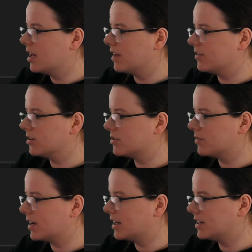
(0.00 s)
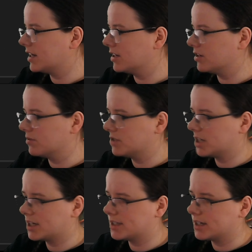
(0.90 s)
If you go to add and you go with
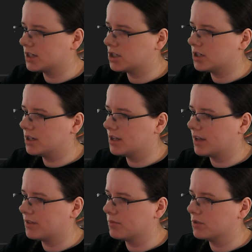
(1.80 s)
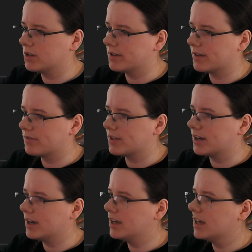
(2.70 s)
checker texture, I think we'll use that for
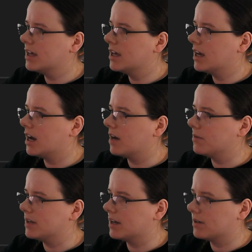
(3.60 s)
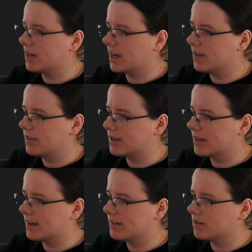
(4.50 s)
today. We now get this
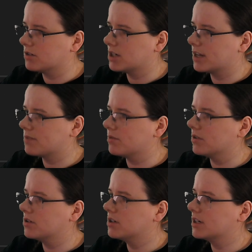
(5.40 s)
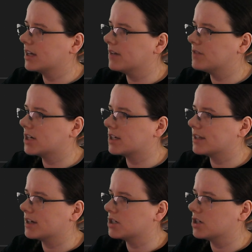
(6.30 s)
nice little chessboard kind of checker
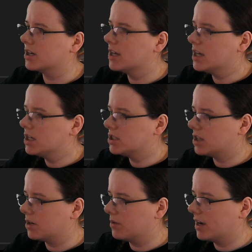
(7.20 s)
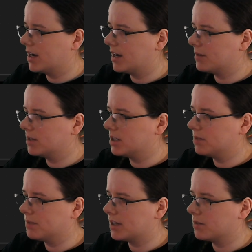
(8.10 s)
texture. So I'm going to do
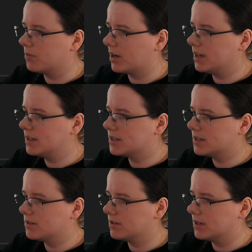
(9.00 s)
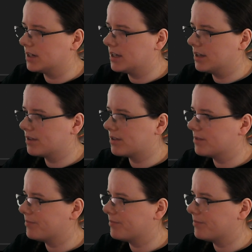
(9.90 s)
black and white underneath.